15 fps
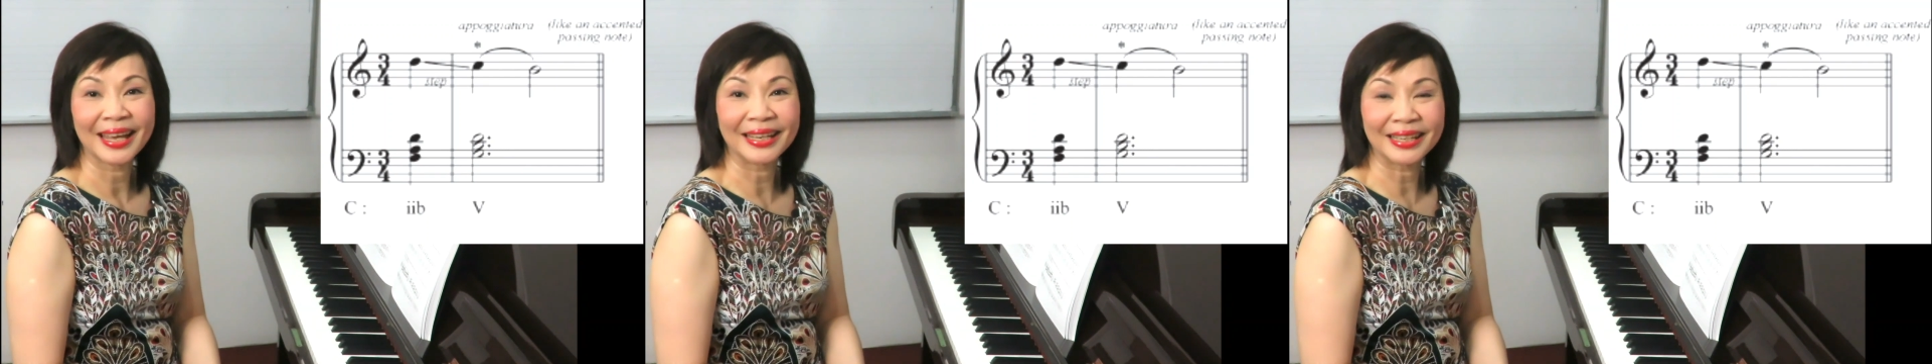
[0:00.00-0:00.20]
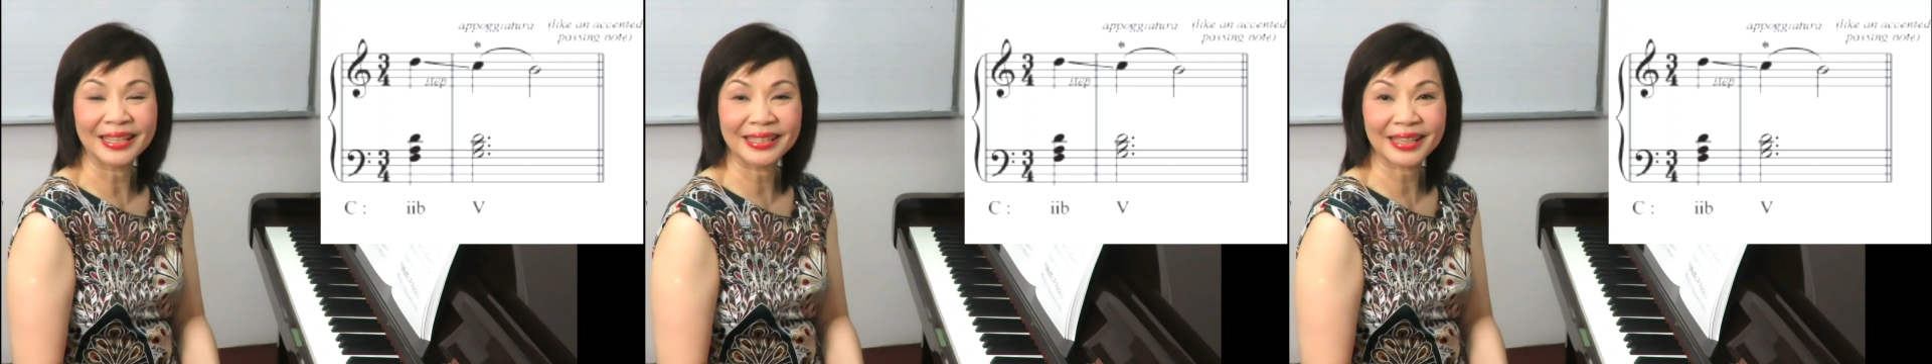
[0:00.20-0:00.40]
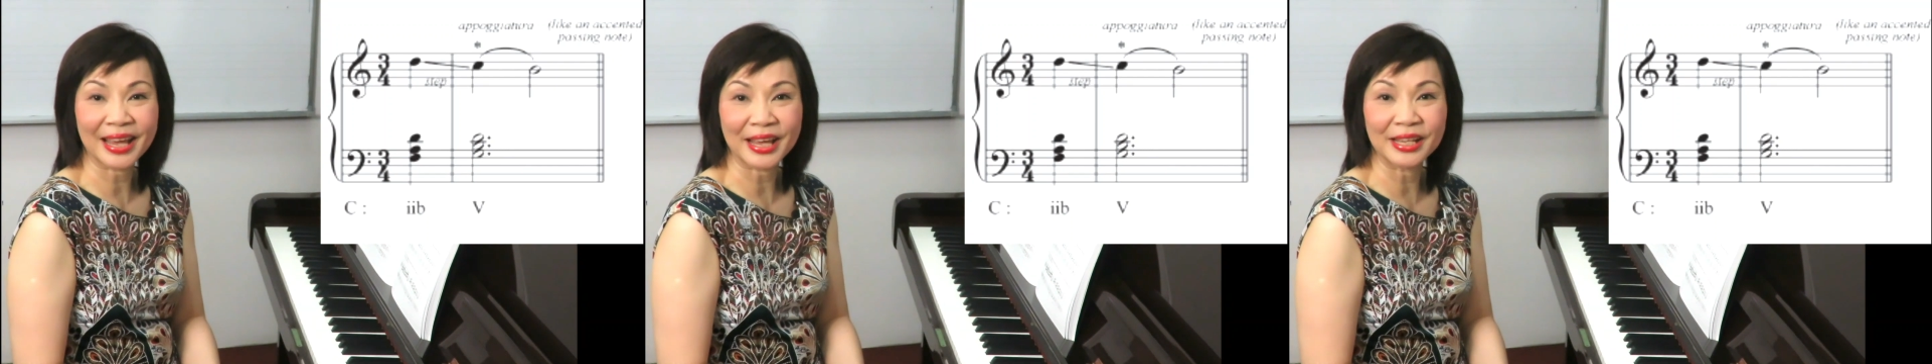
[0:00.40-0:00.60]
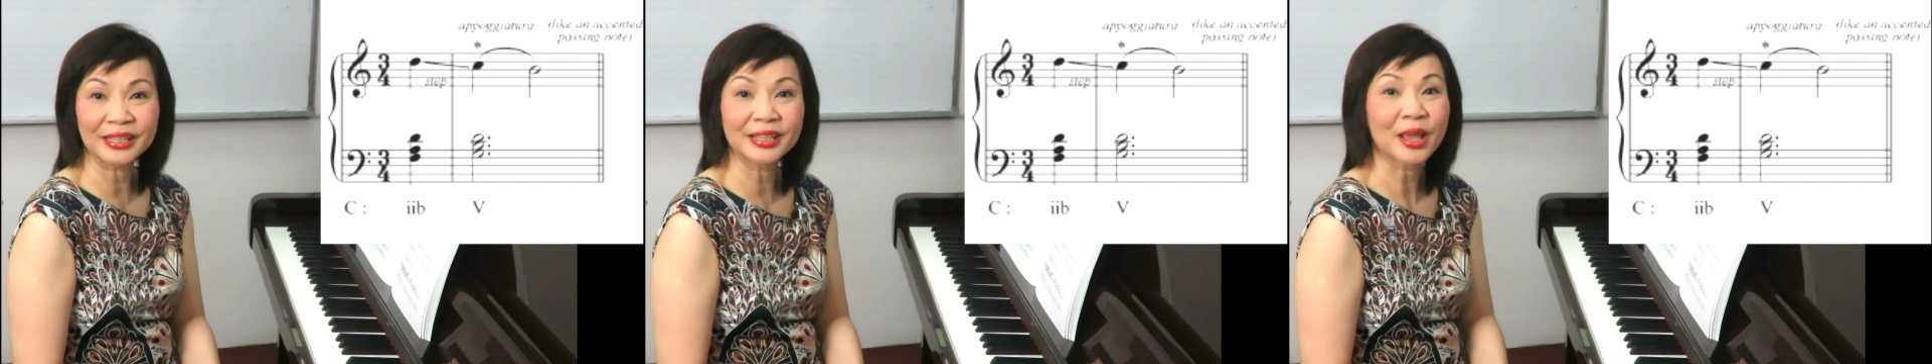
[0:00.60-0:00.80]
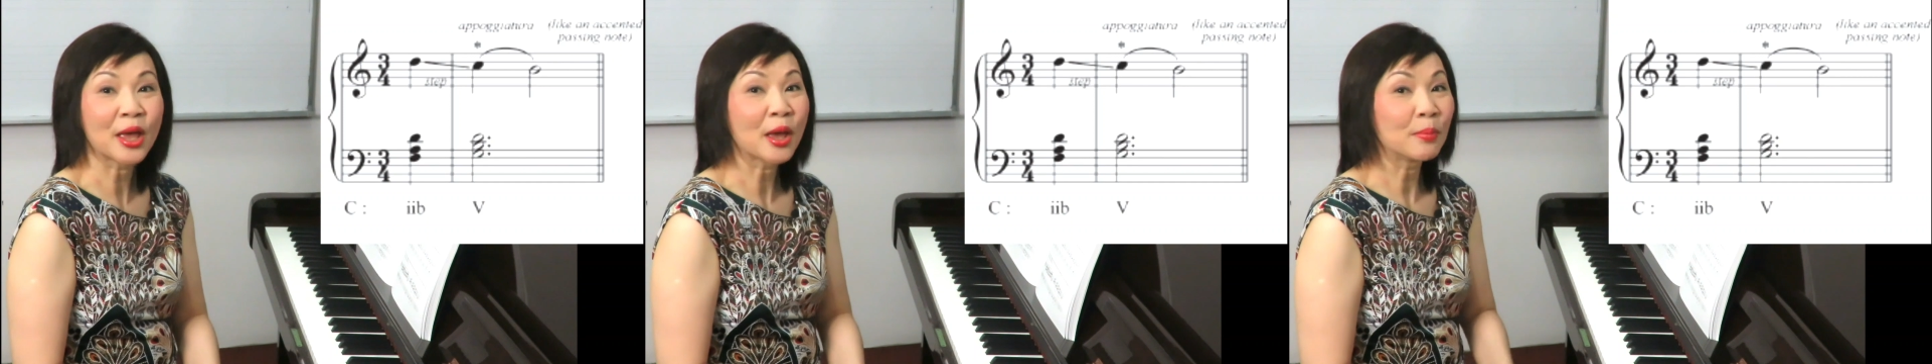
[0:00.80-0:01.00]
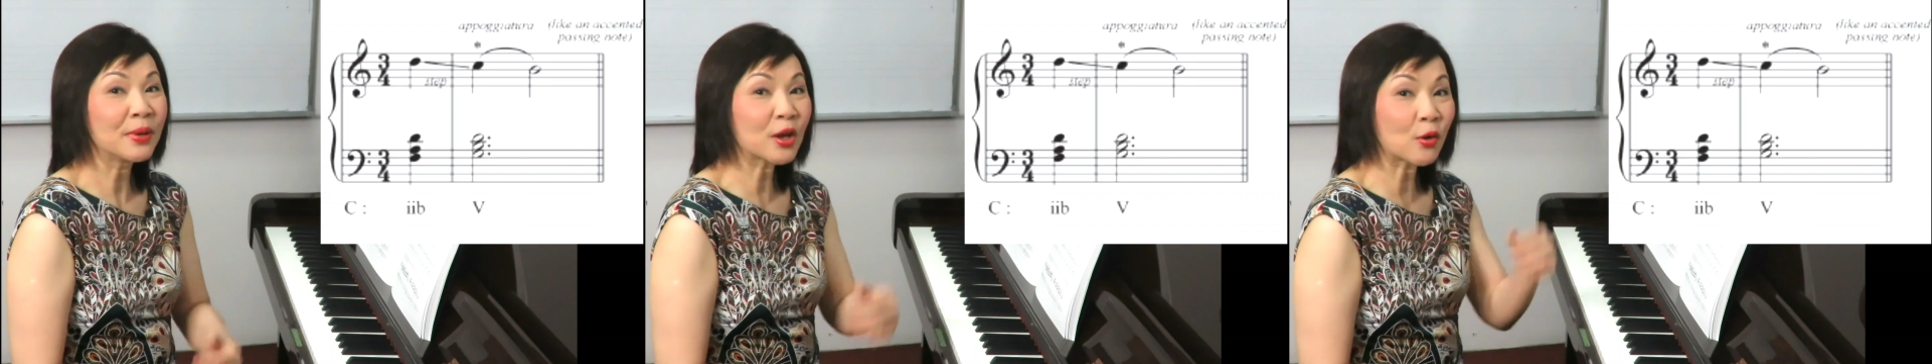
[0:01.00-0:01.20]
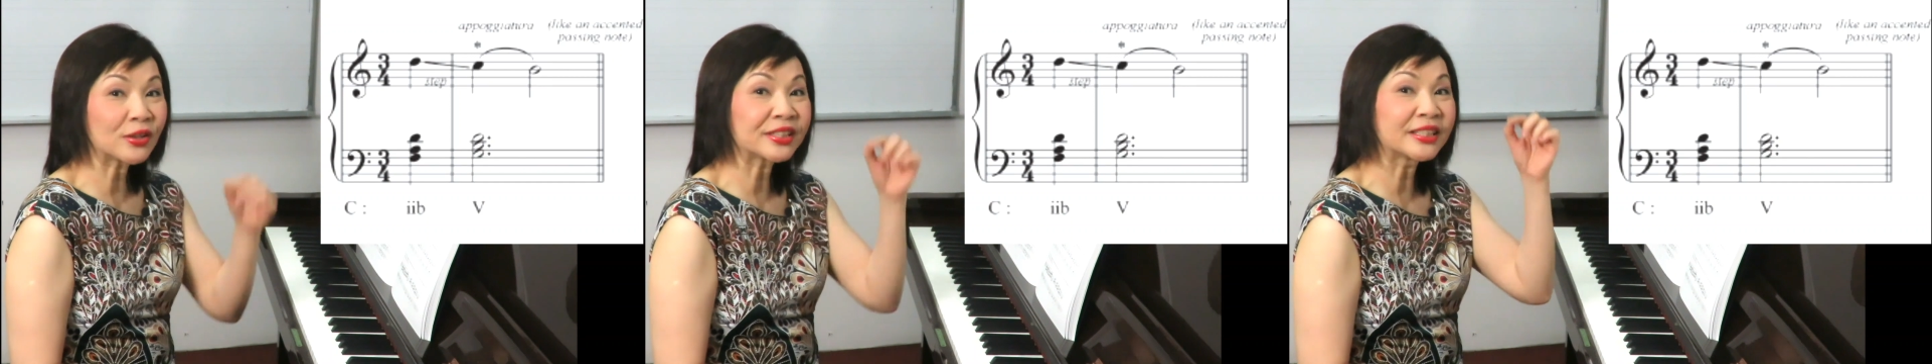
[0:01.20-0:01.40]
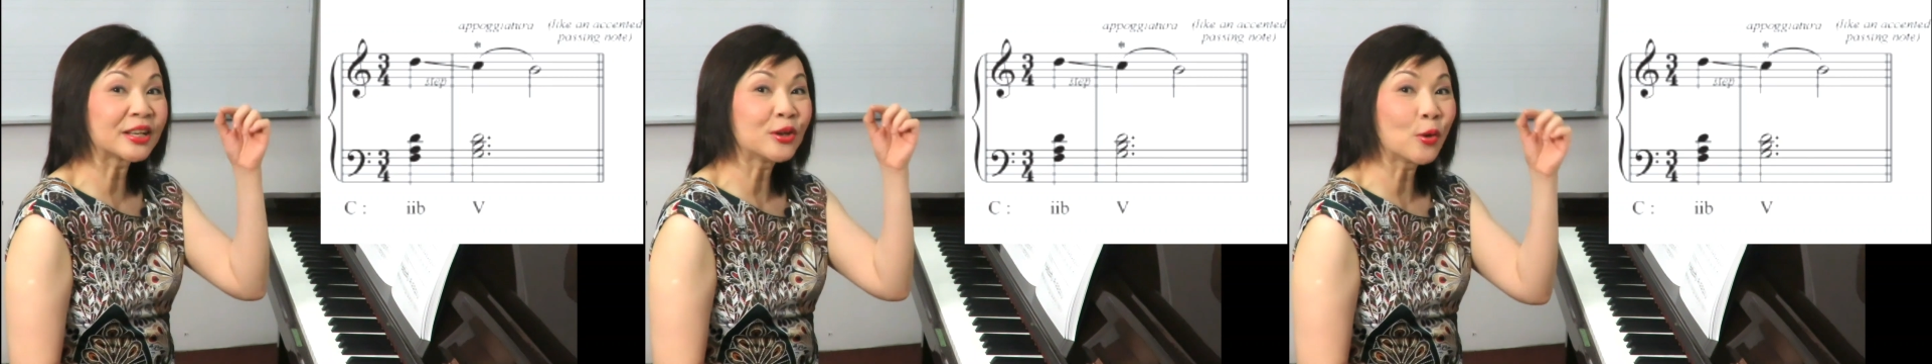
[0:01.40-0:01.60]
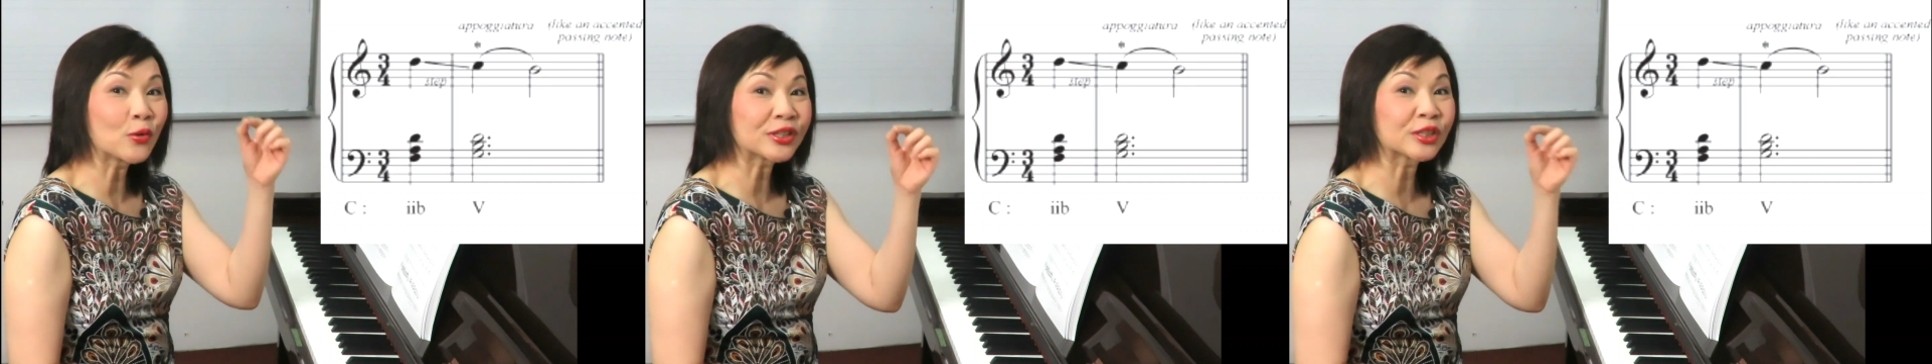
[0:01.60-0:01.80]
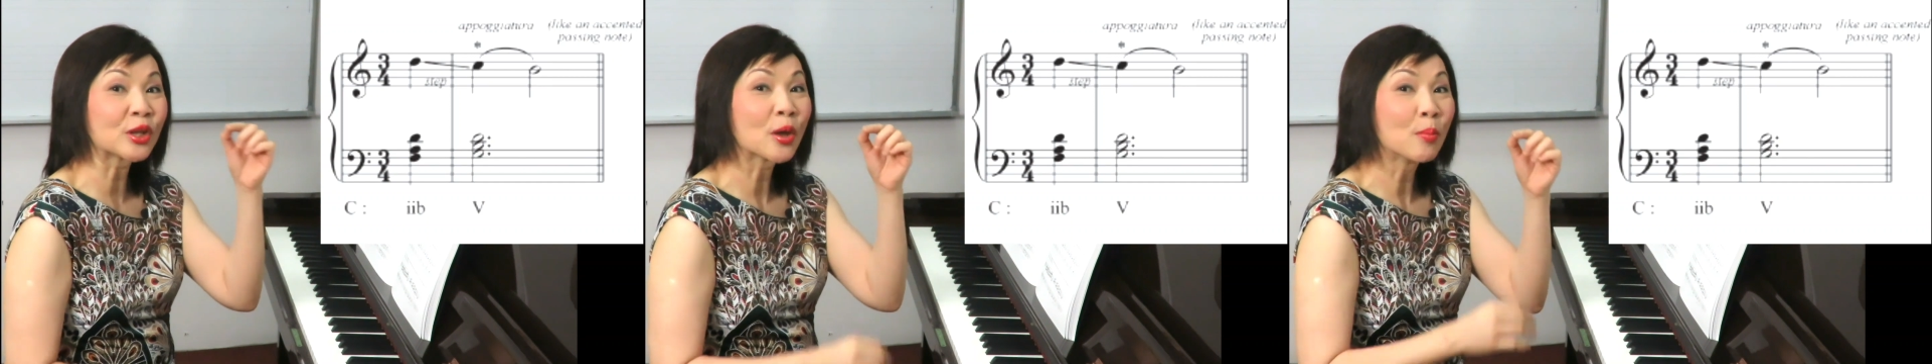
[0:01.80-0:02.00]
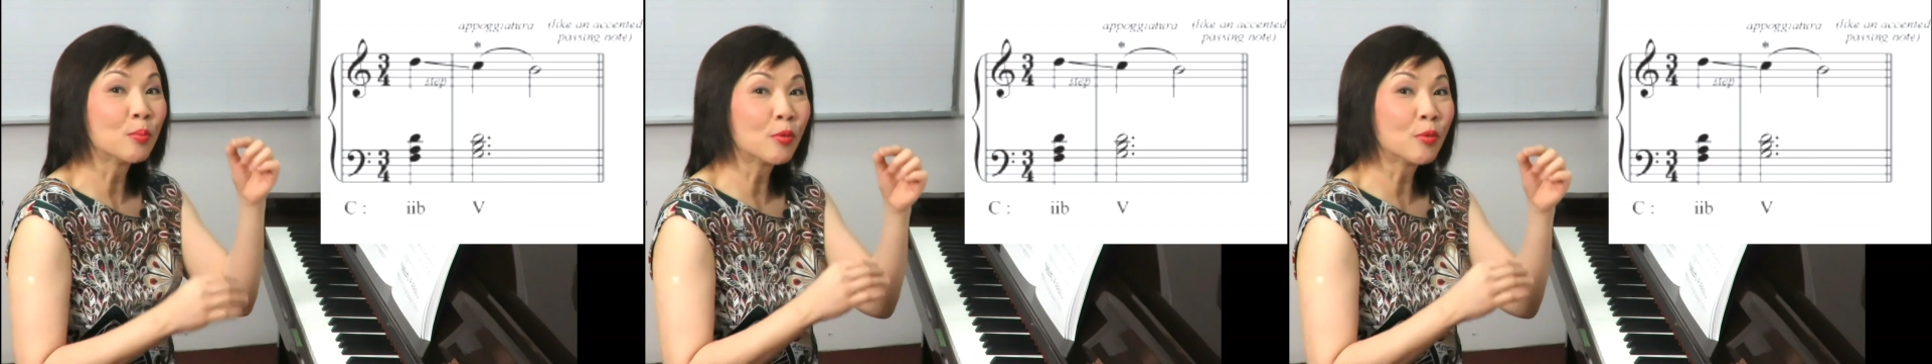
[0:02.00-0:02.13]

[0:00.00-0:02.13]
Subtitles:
In this case, because the notes